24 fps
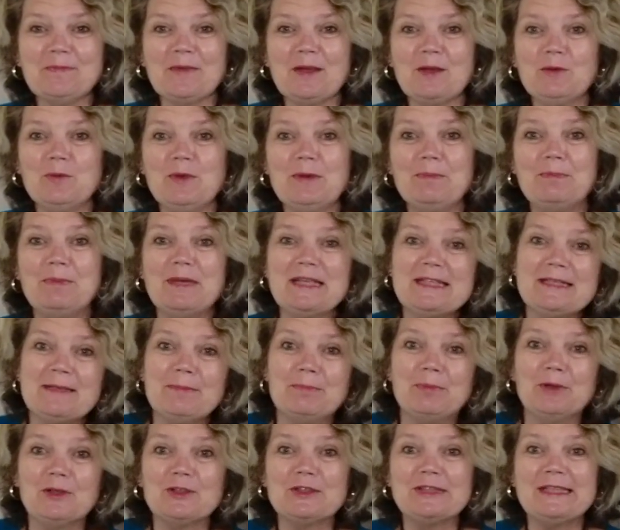we're busy
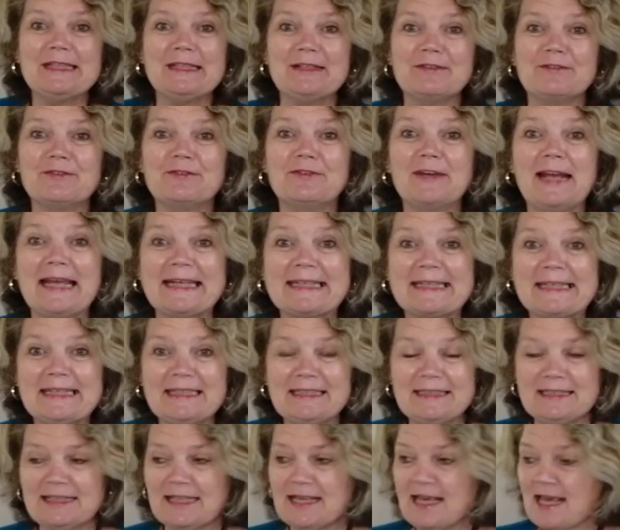building a
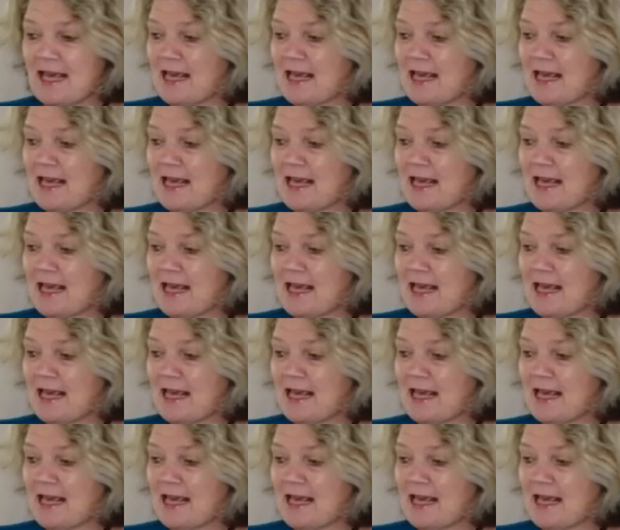flatlet,